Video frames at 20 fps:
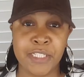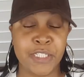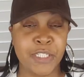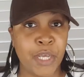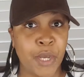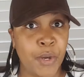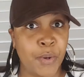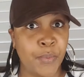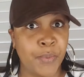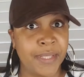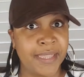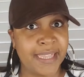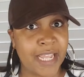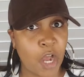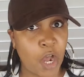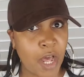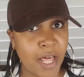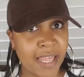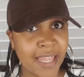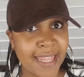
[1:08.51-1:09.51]
So with
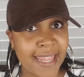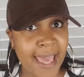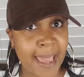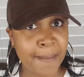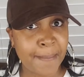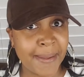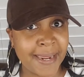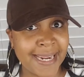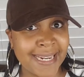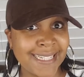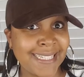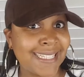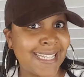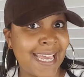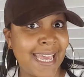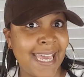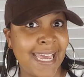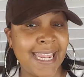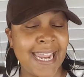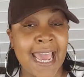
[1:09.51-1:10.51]
all of that being
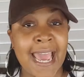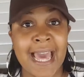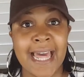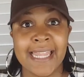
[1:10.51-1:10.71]
said,